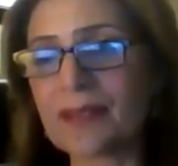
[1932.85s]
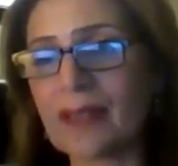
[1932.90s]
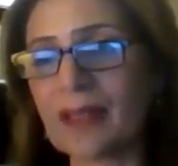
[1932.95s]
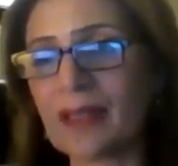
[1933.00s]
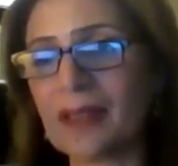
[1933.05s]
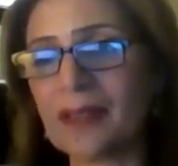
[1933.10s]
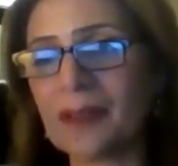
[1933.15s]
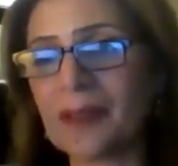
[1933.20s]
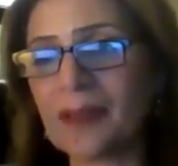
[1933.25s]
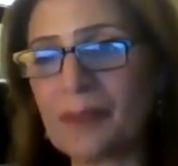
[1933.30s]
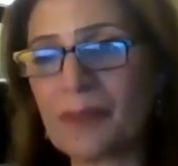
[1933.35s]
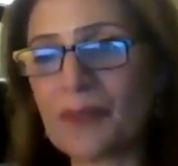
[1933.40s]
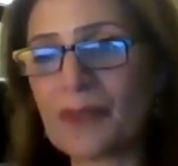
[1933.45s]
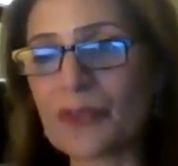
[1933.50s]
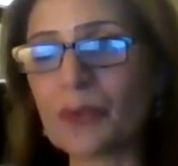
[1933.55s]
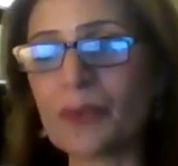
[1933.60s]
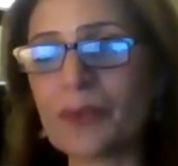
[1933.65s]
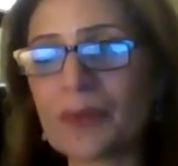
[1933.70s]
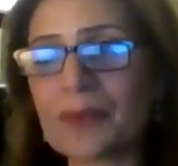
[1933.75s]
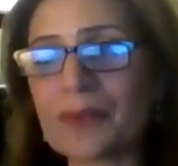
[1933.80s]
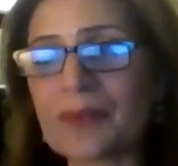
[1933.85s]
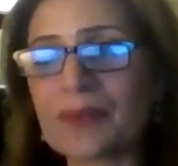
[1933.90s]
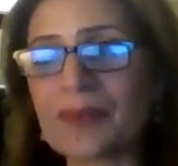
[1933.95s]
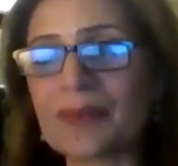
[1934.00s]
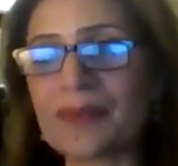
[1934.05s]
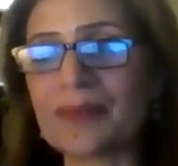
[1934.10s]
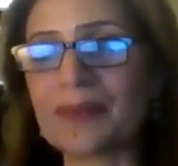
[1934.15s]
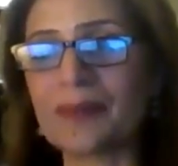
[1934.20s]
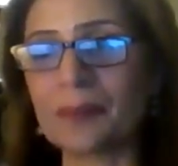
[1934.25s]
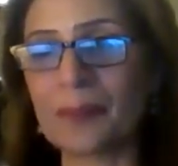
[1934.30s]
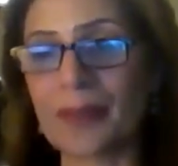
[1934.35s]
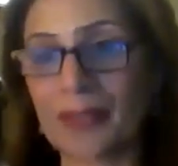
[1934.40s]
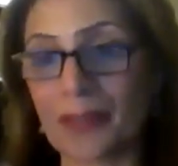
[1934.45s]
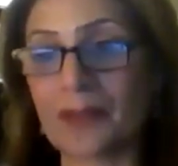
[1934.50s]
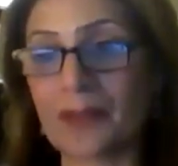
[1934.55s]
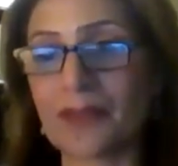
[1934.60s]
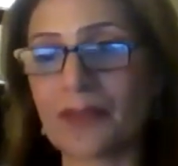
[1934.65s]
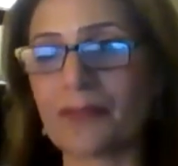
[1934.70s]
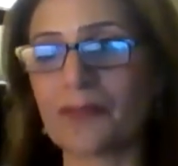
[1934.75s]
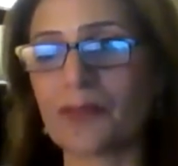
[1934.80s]
I'm sure
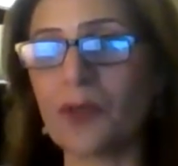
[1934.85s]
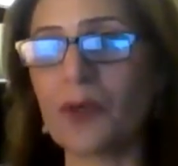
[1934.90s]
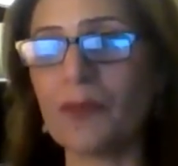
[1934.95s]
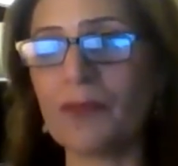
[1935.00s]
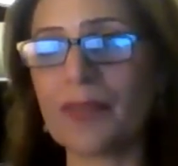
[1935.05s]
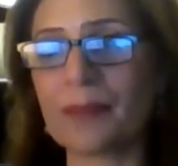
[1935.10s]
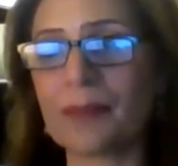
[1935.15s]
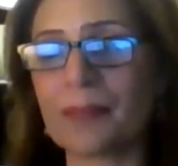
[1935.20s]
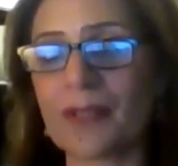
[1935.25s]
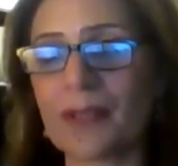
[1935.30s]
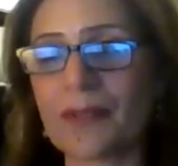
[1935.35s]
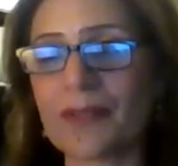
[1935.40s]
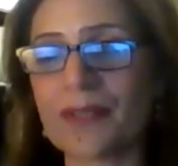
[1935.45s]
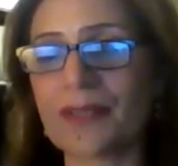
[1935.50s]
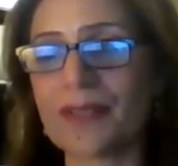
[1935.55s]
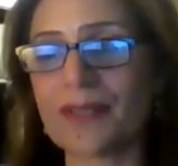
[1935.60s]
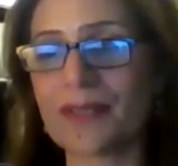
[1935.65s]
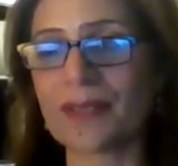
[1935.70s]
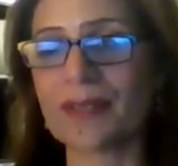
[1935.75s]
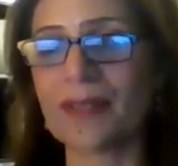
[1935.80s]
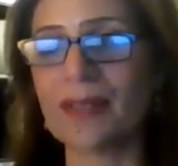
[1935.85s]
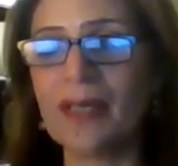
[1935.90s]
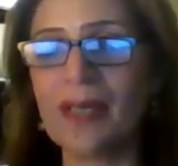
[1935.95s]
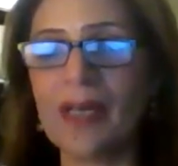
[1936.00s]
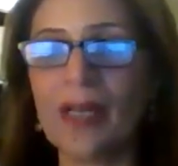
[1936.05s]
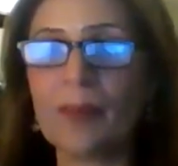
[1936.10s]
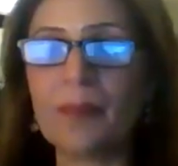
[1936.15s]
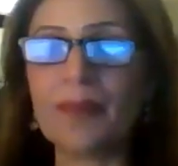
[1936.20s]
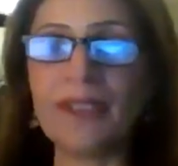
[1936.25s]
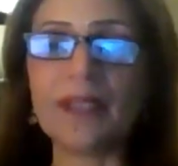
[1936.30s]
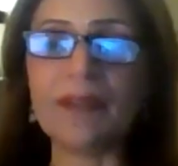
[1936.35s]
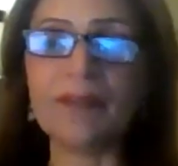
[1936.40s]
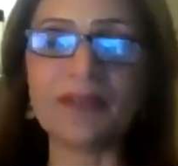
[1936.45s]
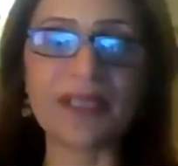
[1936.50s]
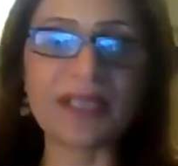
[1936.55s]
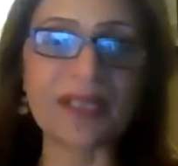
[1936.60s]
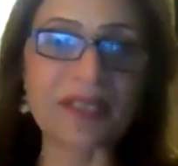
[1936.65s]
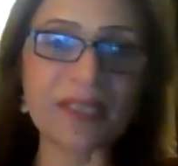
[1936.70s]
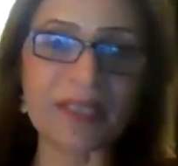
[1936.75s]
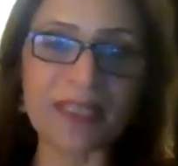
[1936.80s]
because of COVID, because this, I mean,
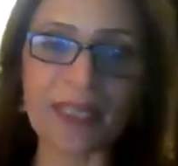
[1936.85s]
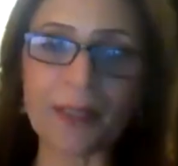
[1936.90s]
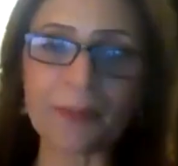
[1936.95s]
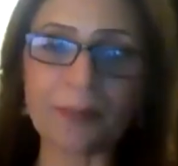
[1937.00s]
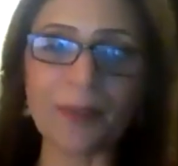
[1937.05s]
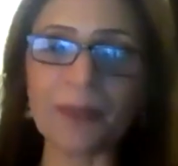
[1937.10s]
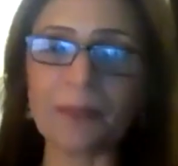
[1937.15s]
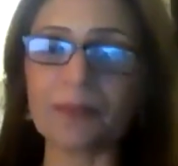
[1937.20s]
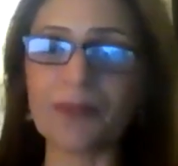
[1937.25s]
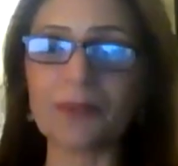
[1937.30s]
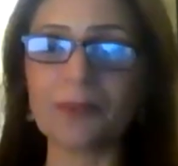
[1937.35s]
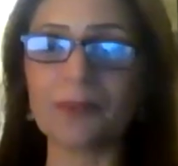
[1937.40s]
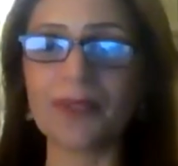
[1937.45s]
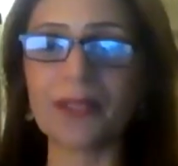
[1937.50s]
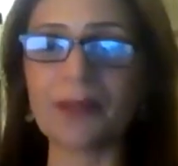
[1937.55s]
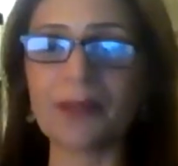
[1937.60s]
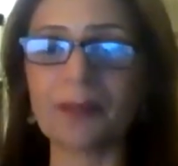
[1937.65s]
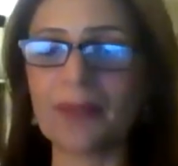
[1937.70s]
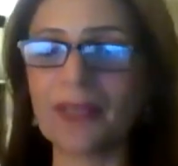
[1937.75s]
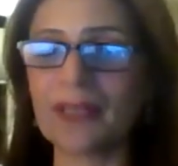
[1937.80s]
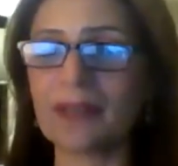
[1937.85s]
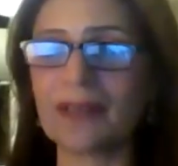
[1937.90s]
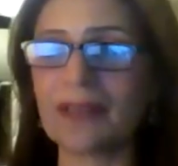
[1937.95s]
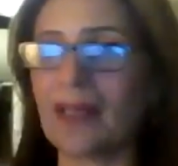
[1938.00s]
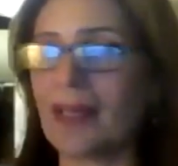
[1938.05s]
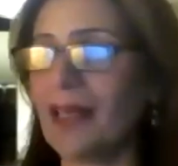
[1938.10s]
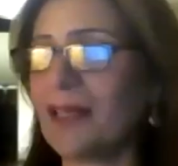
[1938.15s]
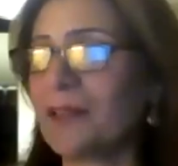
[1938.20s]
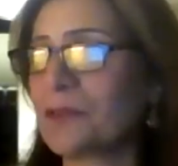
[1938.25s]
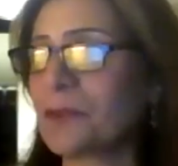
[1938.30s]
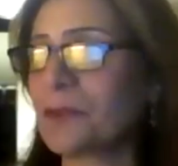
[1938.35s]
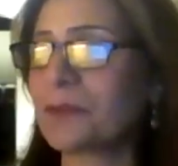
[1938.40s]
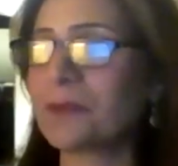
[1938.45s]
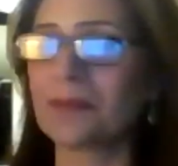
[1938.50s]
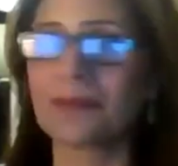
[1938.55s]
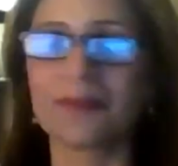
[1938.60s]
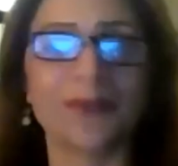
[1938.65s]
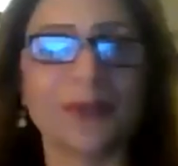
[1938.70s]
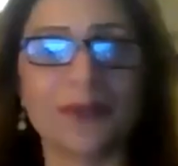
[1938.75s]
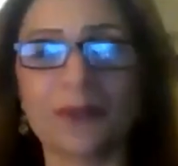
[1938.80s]
even as lay people, we had to,
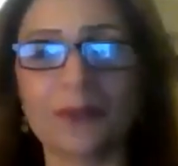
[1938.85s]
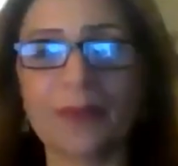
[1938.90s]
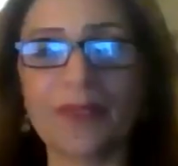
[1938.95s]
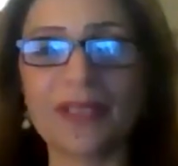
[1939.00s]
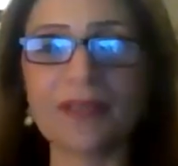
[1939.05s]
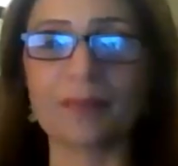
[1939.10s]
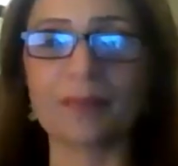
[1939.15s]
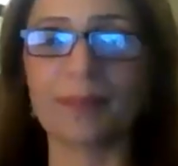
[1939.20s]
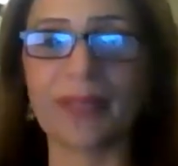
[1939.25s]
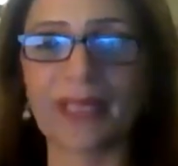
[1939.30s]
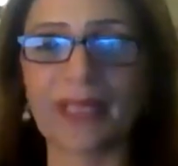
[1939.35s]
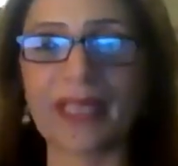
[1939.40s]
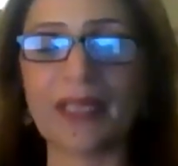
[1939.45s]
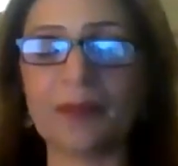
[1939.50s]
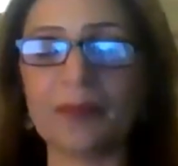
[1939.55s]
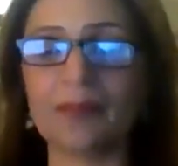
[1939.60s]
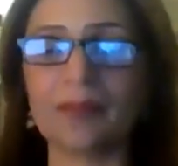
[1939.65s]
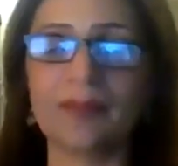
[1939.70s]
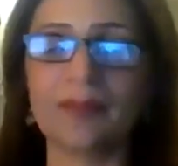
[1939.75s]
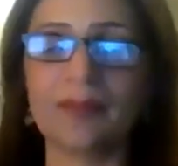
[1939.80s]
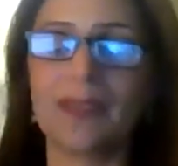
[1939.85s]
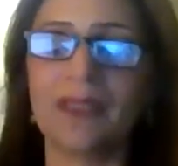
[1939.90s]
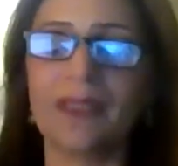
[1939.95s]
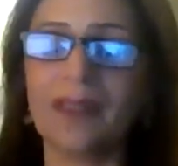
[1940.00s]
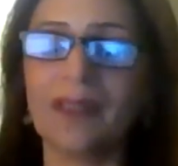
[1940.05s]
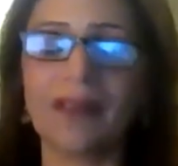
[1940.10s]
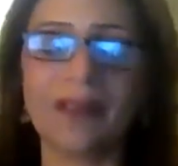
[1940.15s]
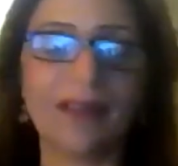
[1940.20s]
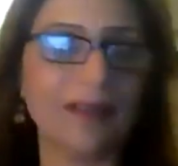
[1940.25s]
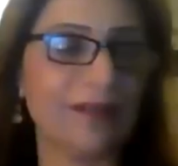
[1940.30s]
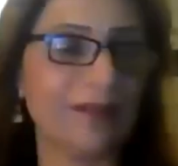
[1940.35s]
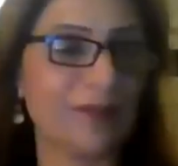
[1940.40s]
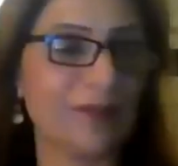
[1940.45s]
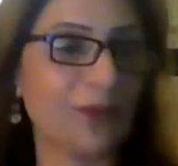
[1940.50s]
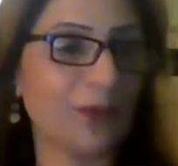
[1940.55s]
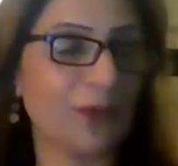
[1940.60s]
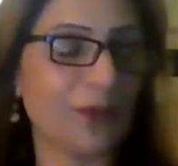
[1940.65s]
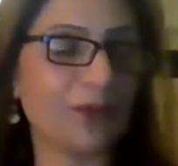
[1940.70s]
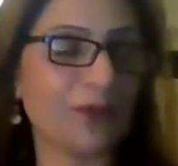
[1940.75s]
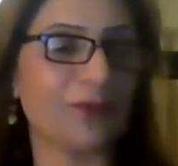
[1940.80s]
we became our
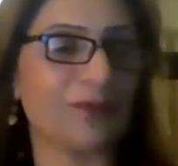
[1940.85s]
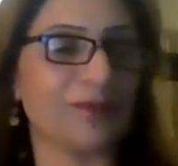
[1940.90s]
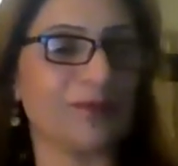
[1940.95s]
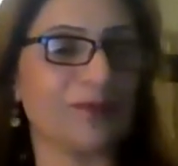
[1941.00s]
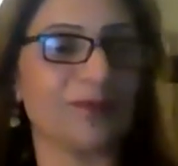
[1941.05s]
sort of,